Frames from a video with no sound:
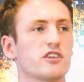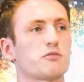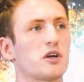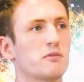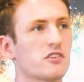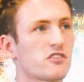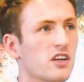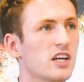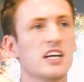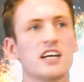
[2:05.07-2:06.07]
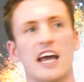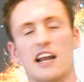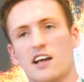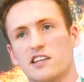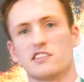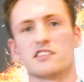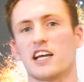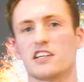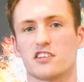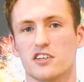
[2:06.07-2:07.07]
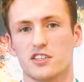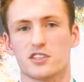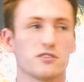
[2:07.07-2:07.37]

experiments, analysing data, you